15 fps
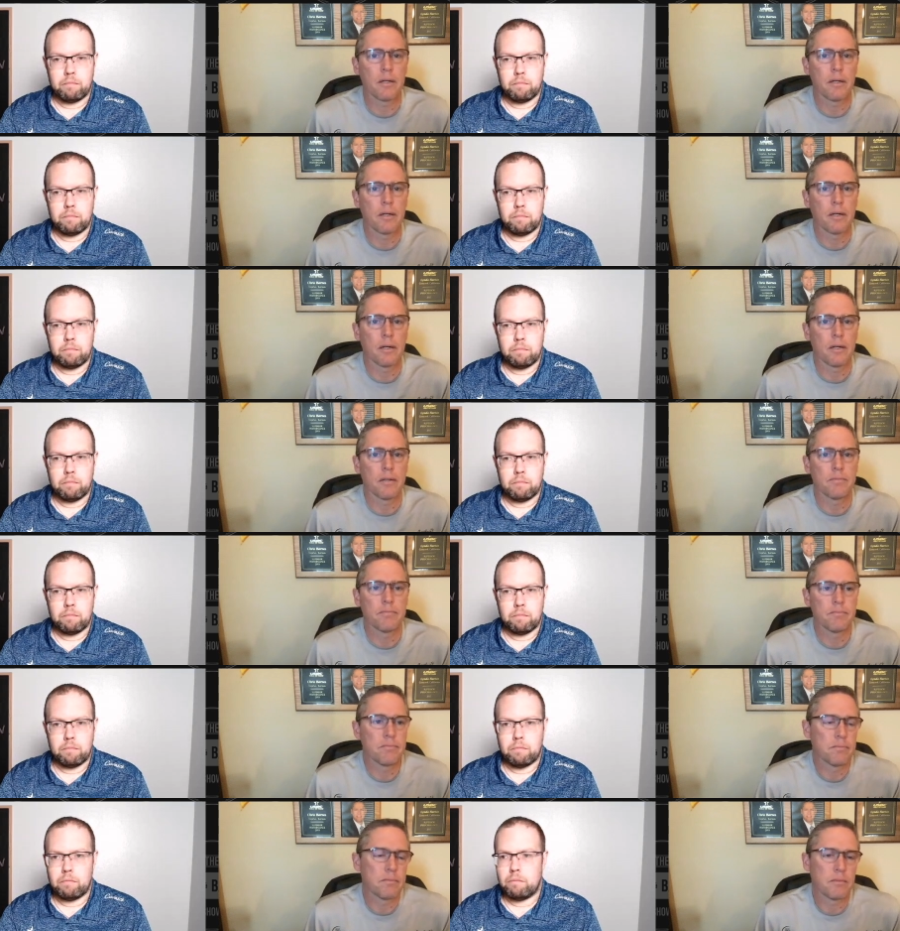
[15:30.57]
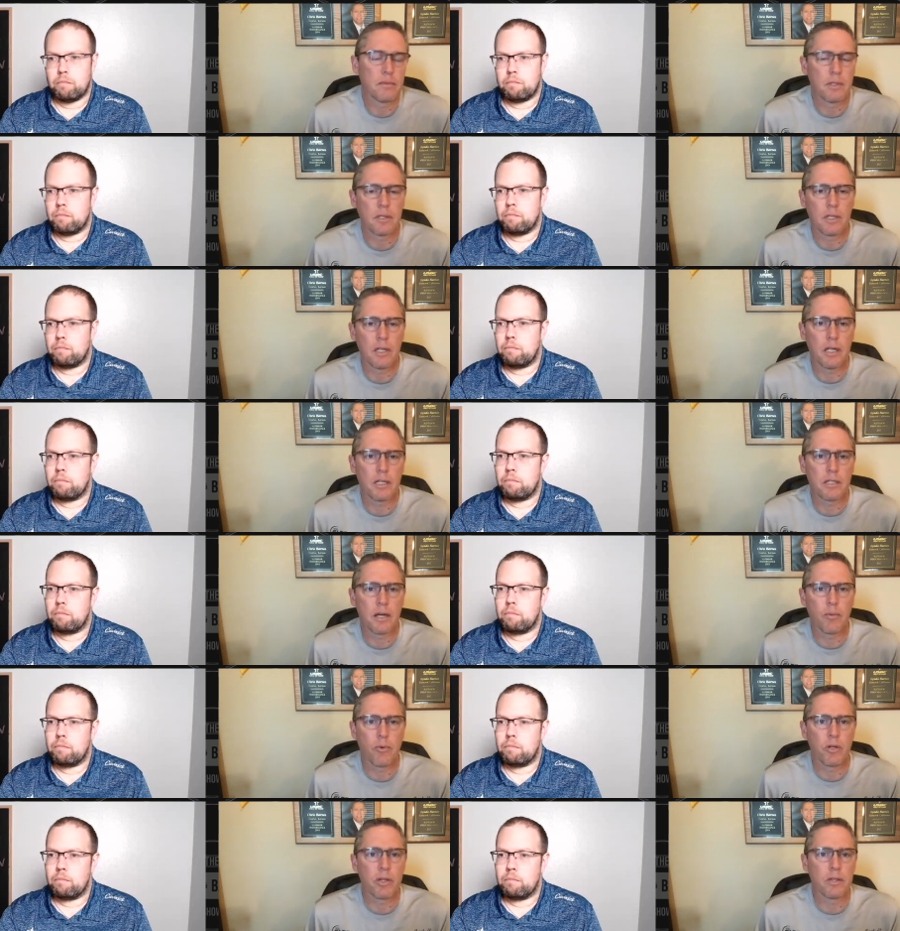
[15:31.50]
Speaker 1: Uh,
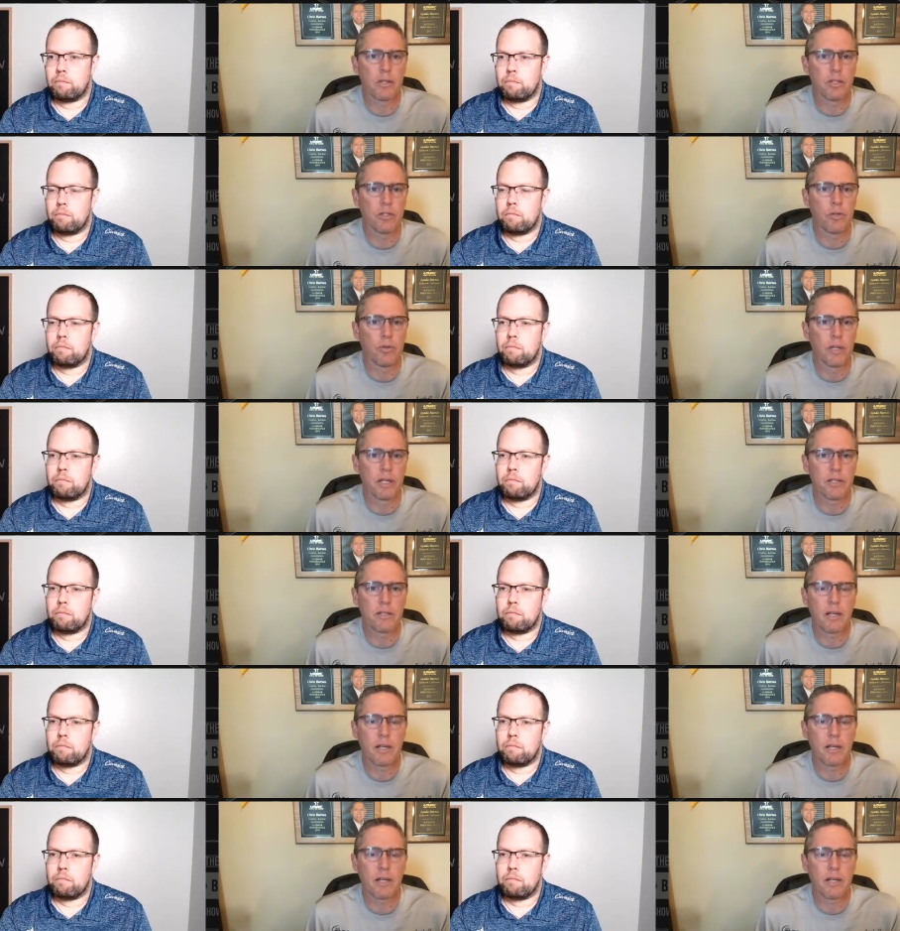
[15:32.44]
anytime when the two lanes